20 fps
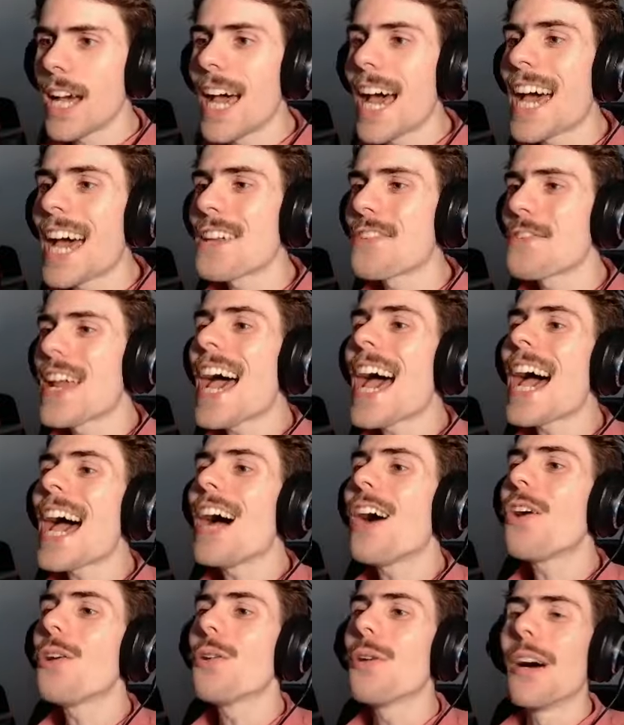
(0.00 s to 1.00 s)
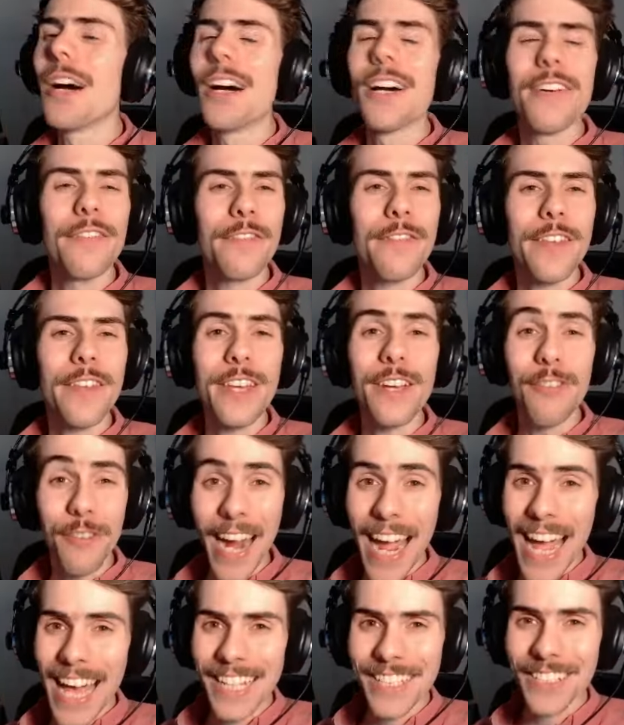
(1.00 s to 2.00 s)
And now for the
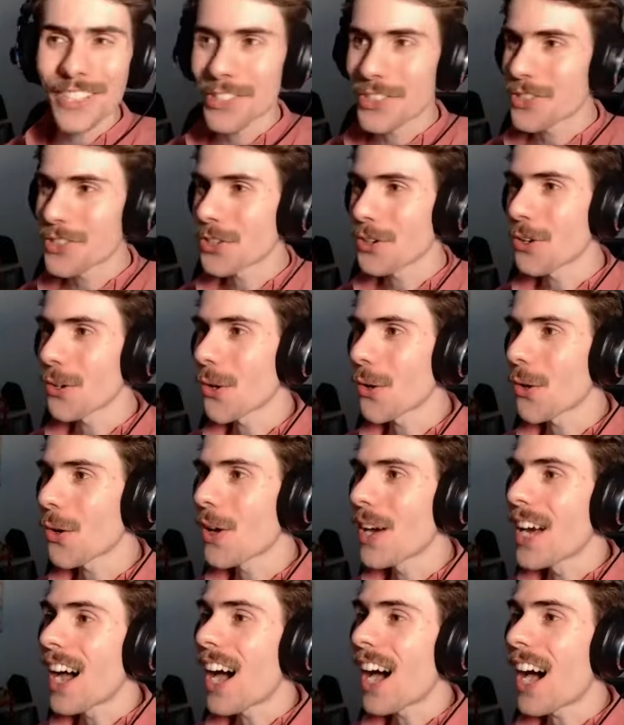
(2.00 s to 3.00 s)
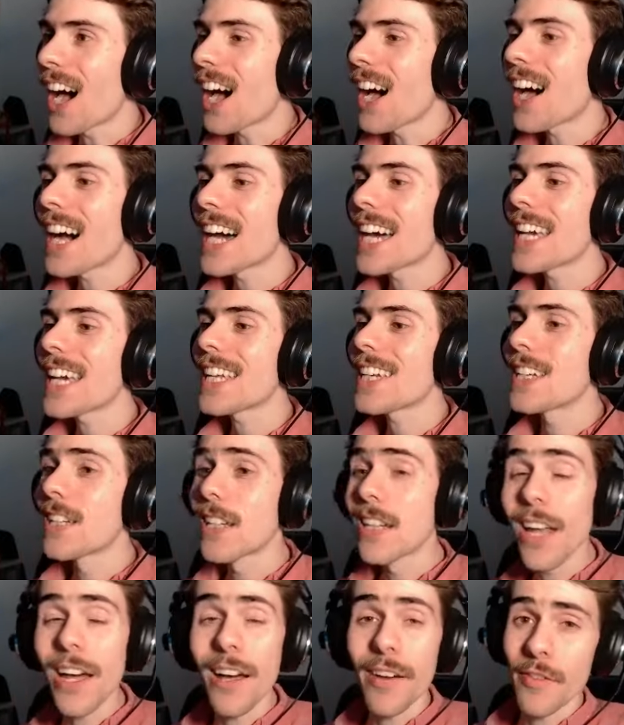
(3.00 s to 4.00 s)
grand tour. I
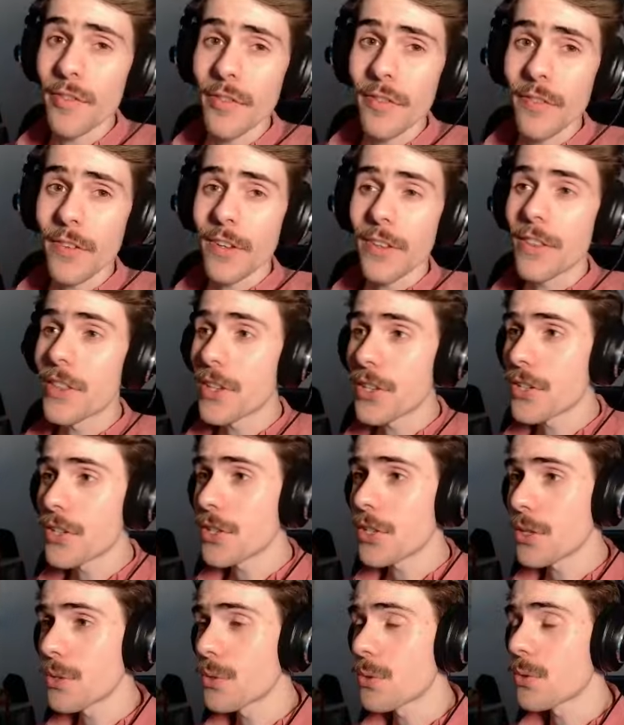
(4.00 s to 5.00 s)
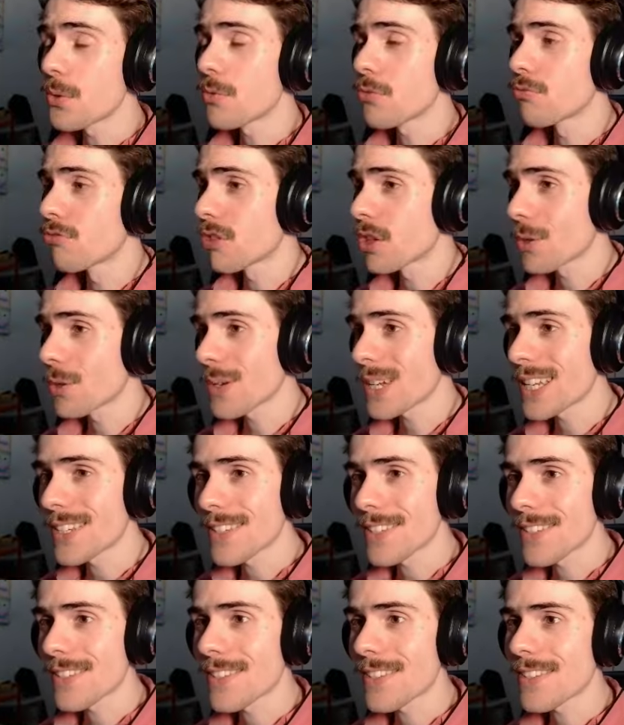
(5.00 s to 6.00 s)
love the new
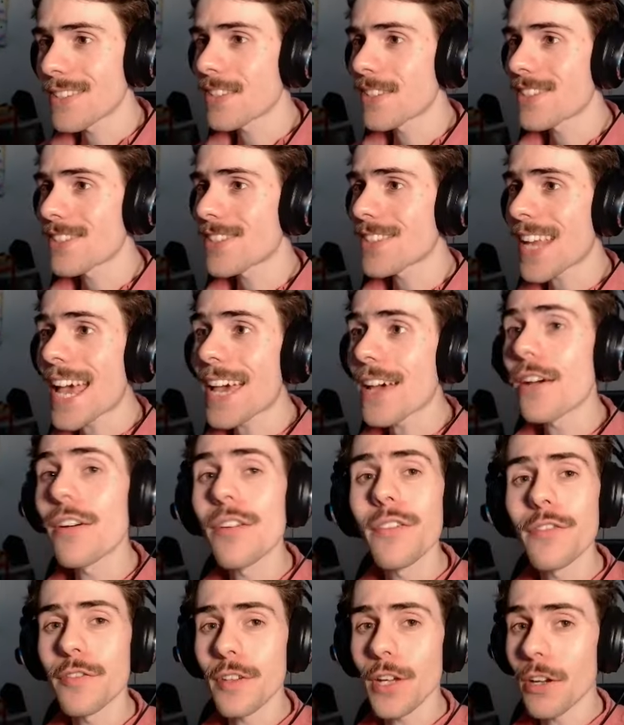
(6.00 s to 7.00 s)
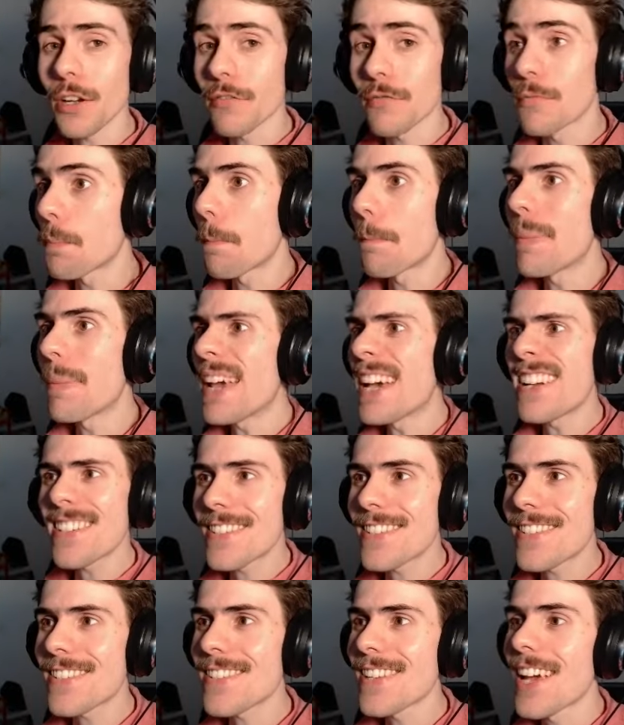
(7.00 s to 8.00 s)
ruins set of
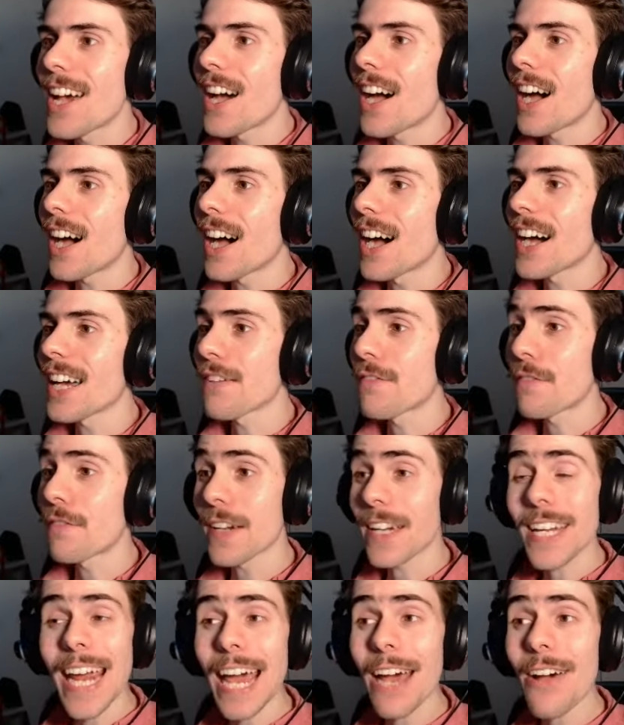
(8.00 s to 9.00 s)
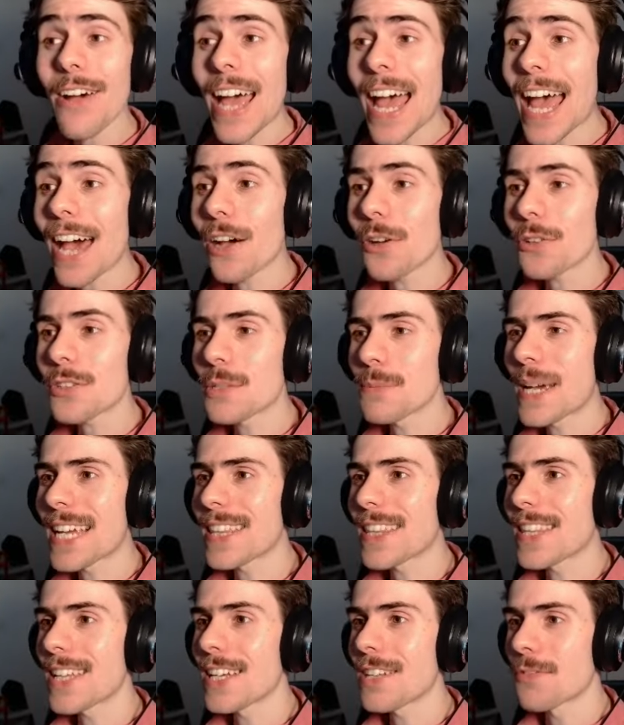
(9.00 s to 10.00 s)
bits. I figured out how to
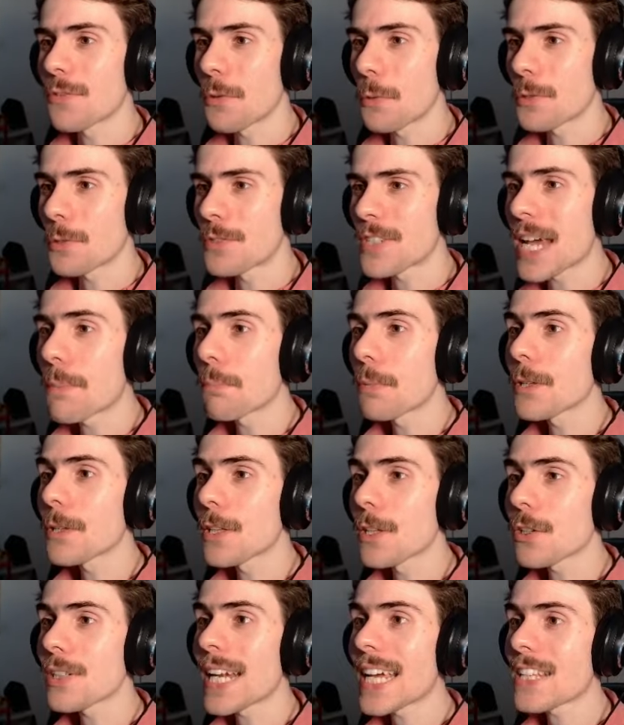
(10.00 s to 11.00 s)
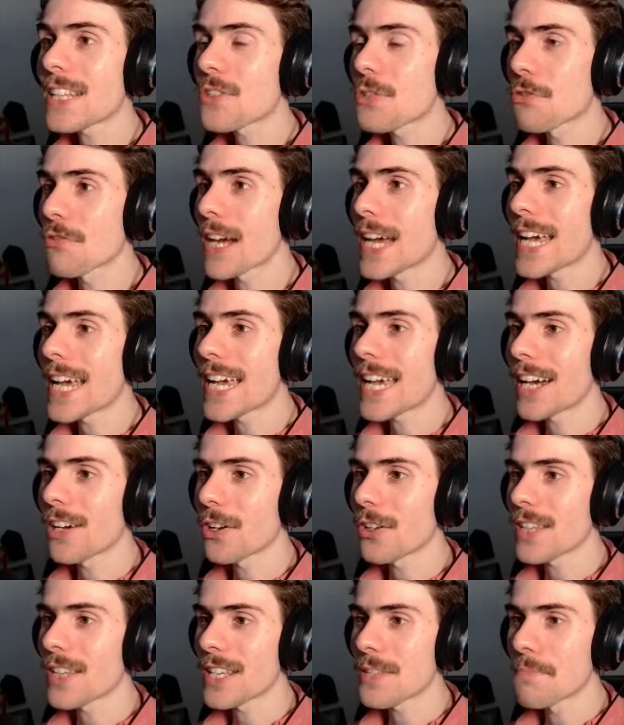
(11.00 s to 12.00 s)
make the temple look less grey. I
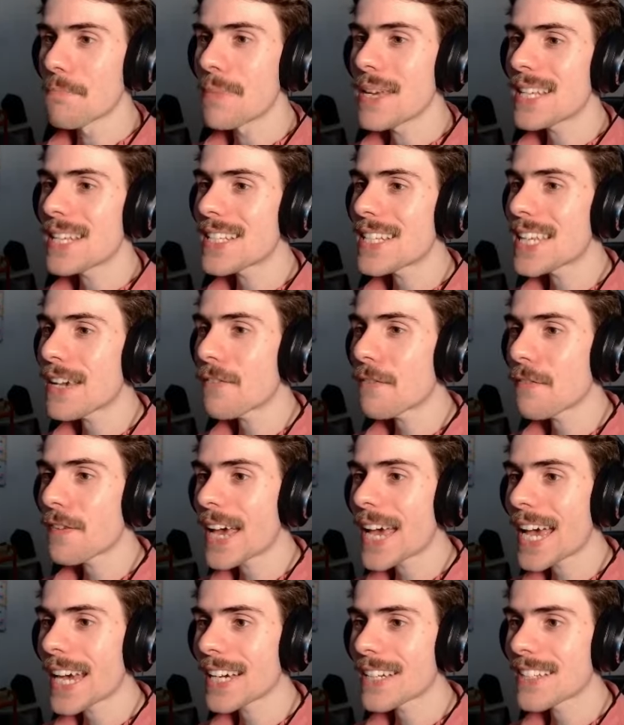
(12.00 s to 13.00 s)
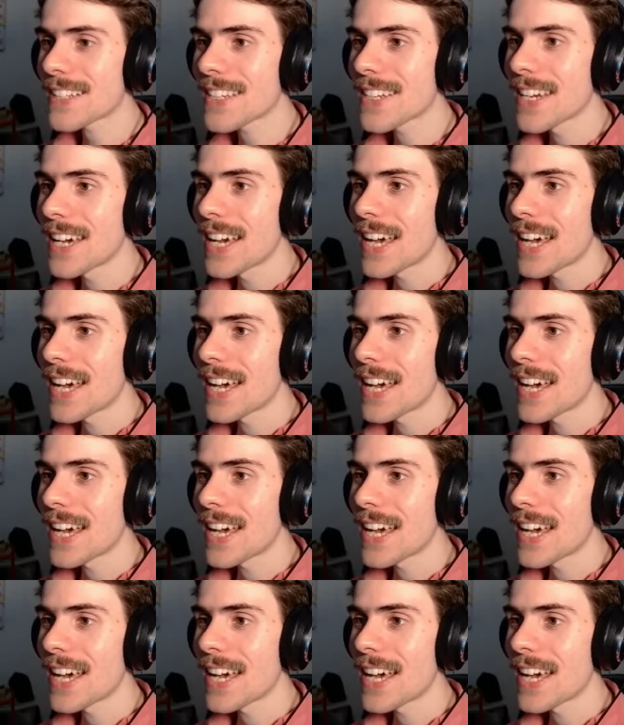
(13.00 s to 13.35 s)
got this misty effect